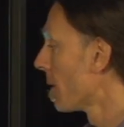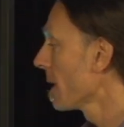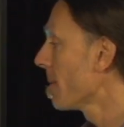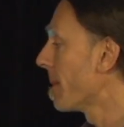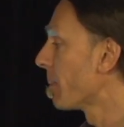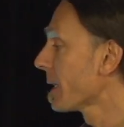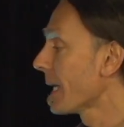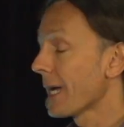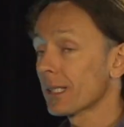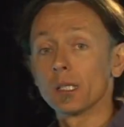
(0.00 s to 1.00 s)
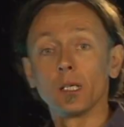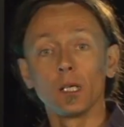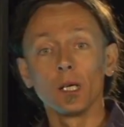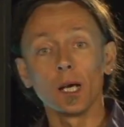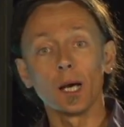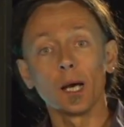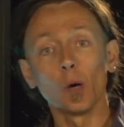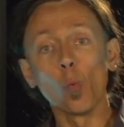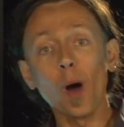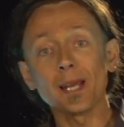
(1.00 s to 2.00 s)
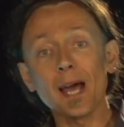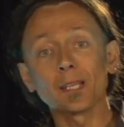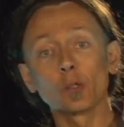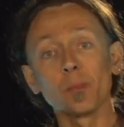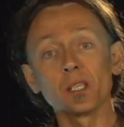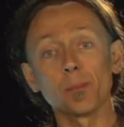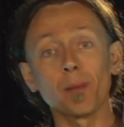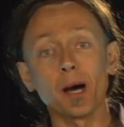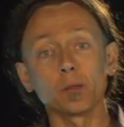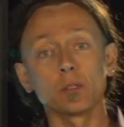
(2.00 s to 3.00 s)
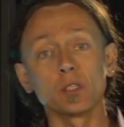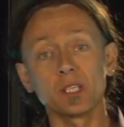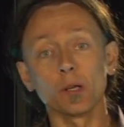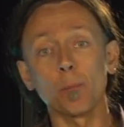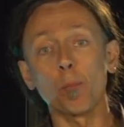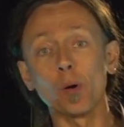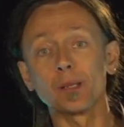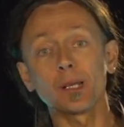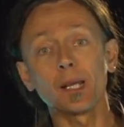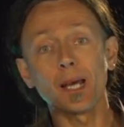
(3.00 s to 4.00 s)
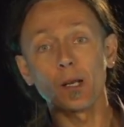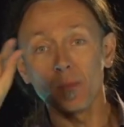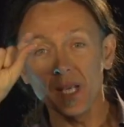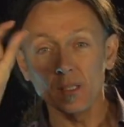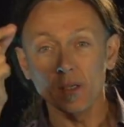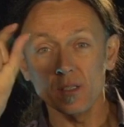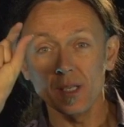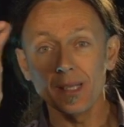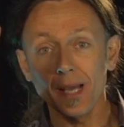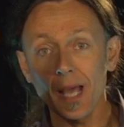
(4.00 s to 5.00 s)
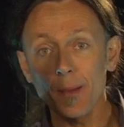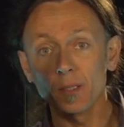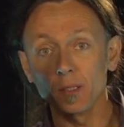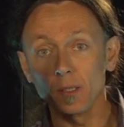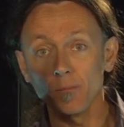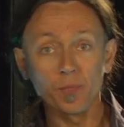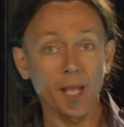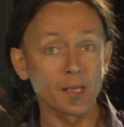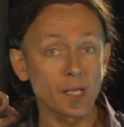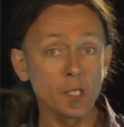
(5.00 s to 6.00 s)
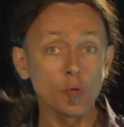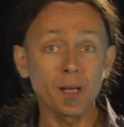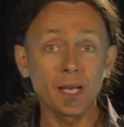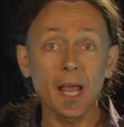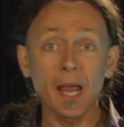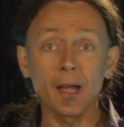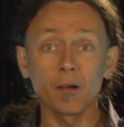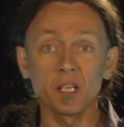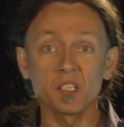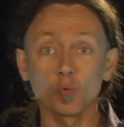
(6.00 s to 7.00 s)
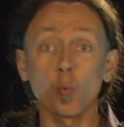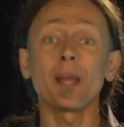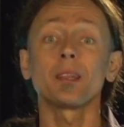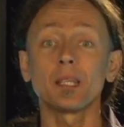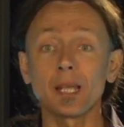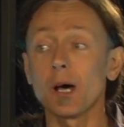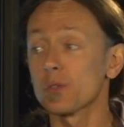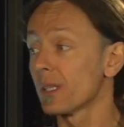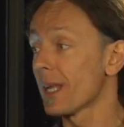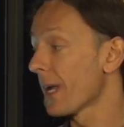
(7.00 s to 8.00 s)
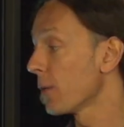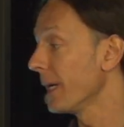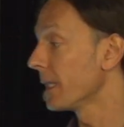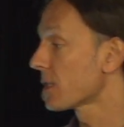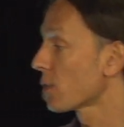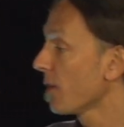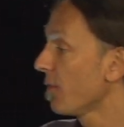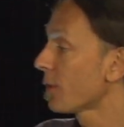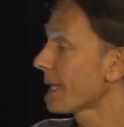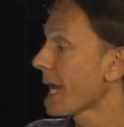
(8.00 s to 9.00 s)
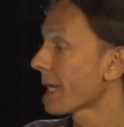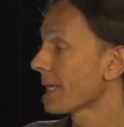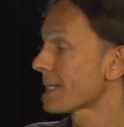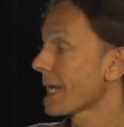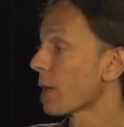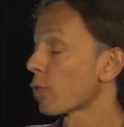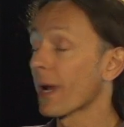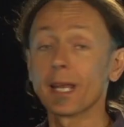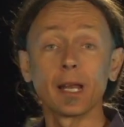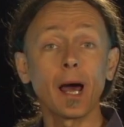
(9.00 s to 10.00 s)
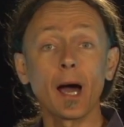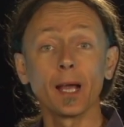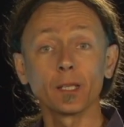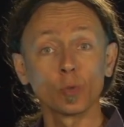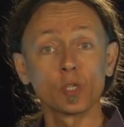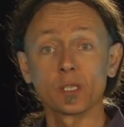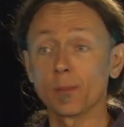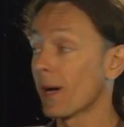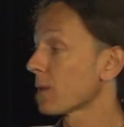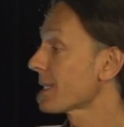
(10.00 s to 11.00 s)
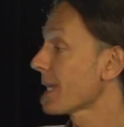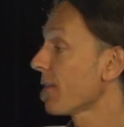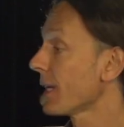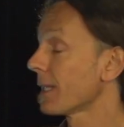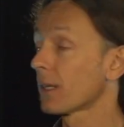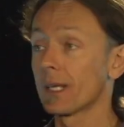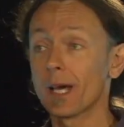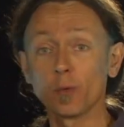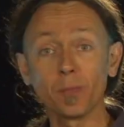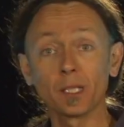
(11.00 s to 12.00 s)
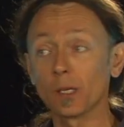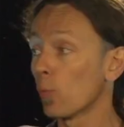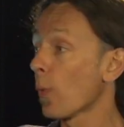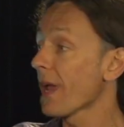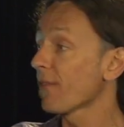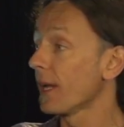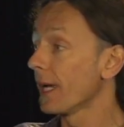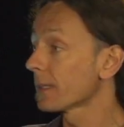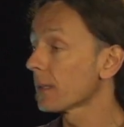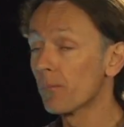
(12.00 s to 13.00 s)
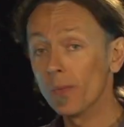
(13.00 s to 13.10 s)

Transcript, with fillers: remember that uh, one atom is about 0.3 nanometers in diameter, and the human hair is 20,000 nanometers. So if you take, let's say, red light, which is about 700 nanometer wavelength,